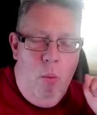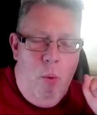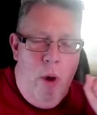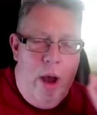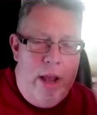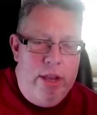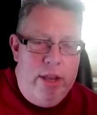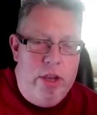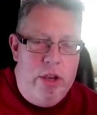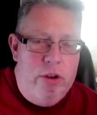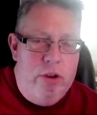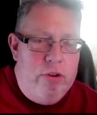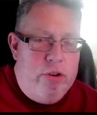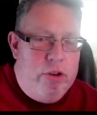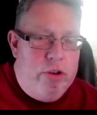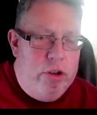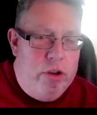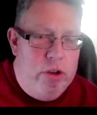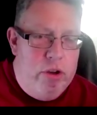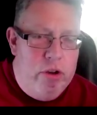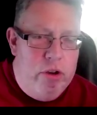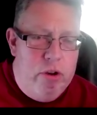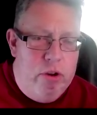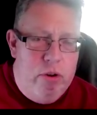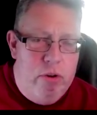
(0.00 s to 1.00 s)
what you
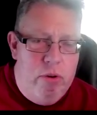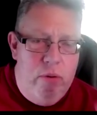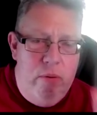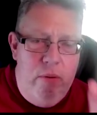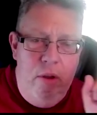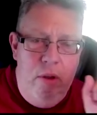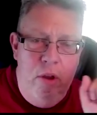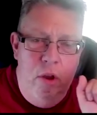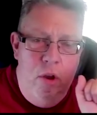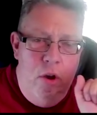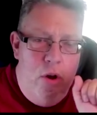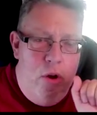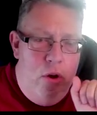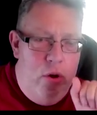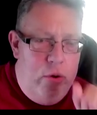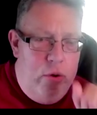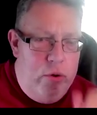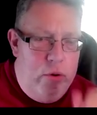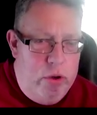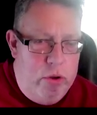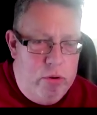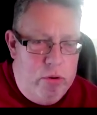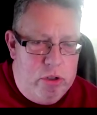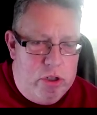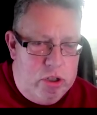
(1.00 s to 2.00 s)
do,
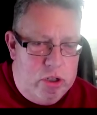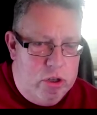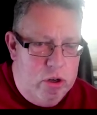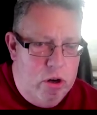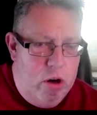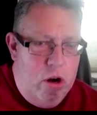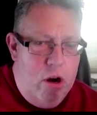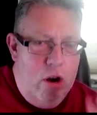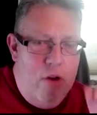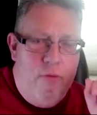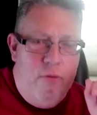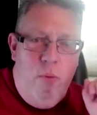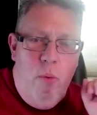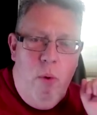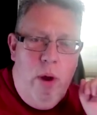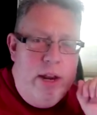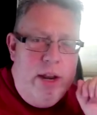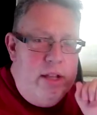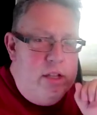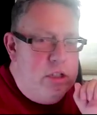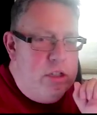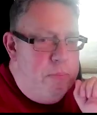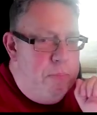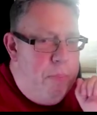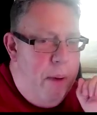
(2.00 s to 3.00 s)
who you serve,
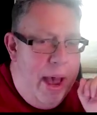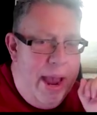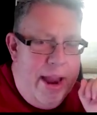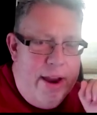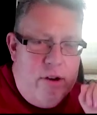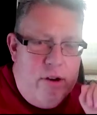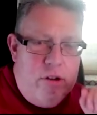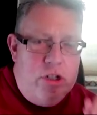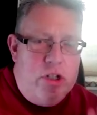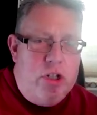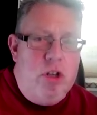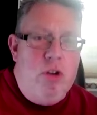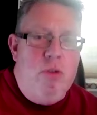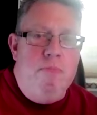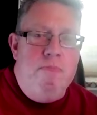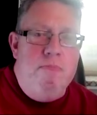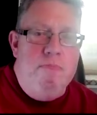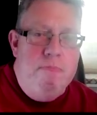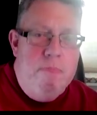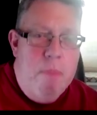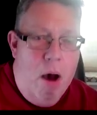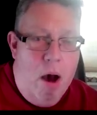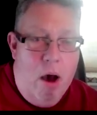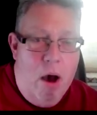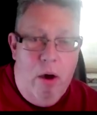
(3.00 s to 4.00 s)
what inspires
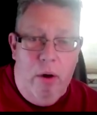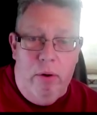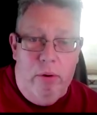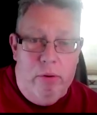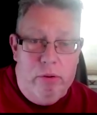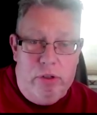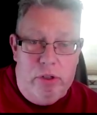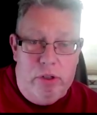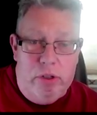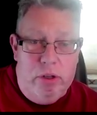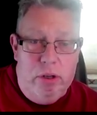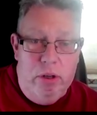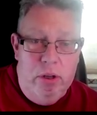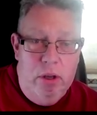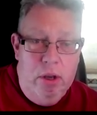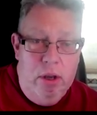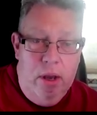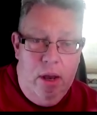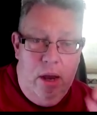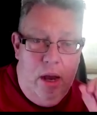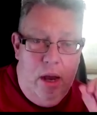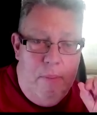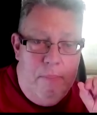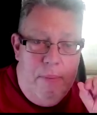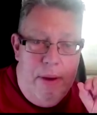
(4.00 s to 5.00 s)
you most
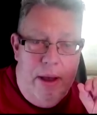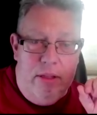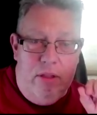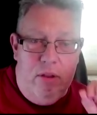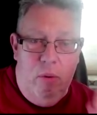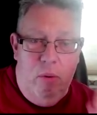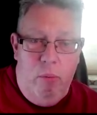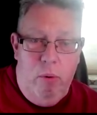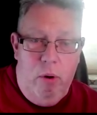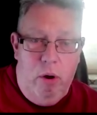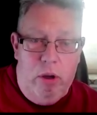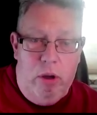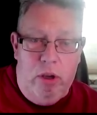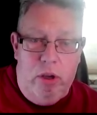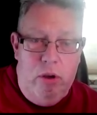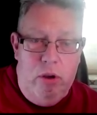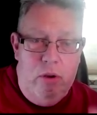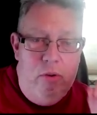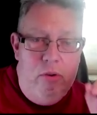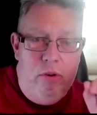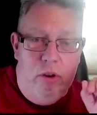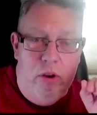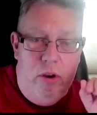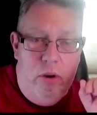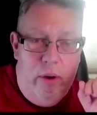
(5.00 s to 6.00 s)
about the work
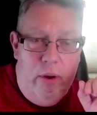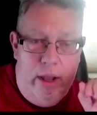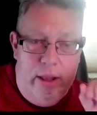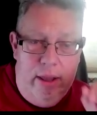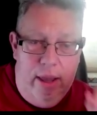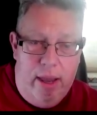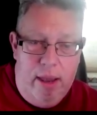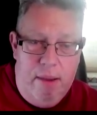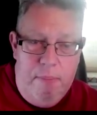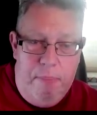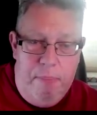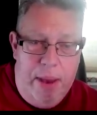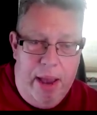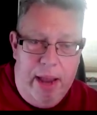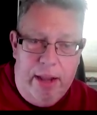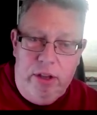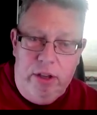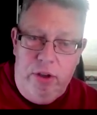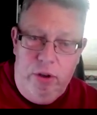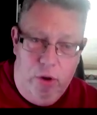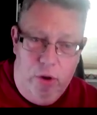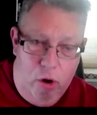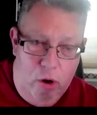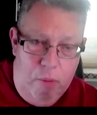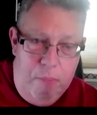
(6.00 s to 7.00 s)
you do and the
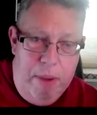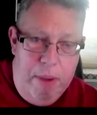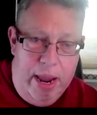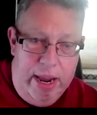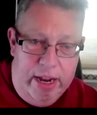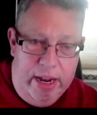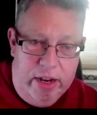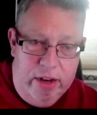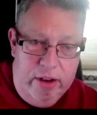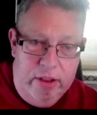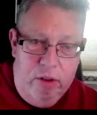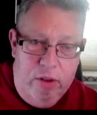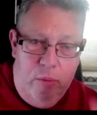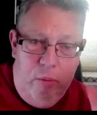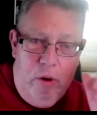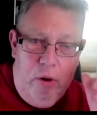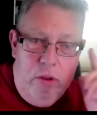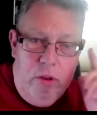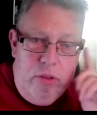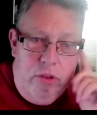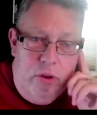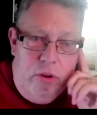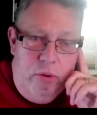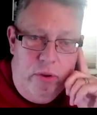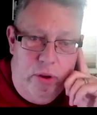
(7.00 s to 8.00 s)
impact you're making in the
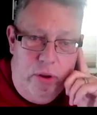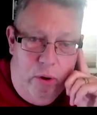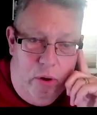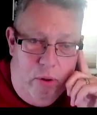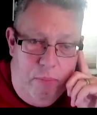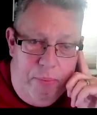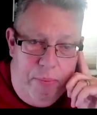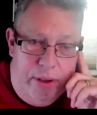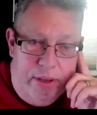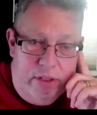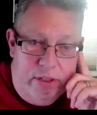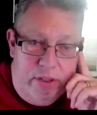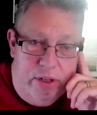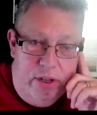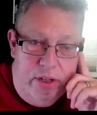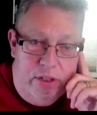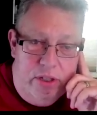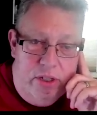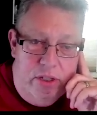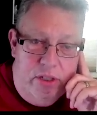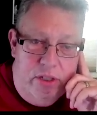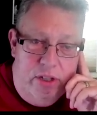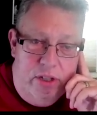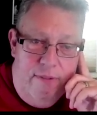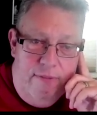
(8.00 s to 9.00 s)
world through your business
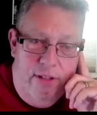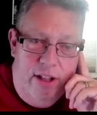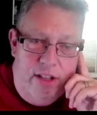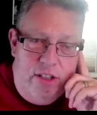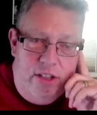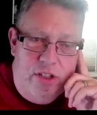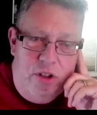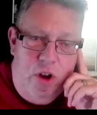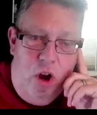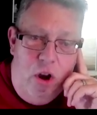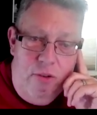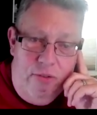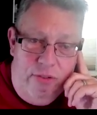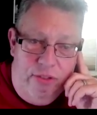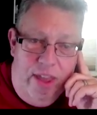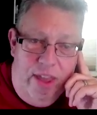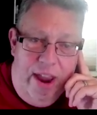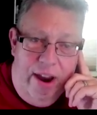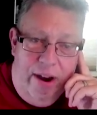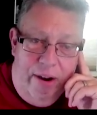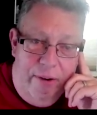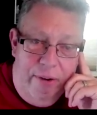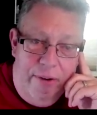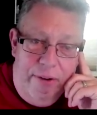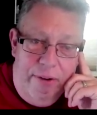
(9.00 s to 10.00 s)
and stuff. Let's start there.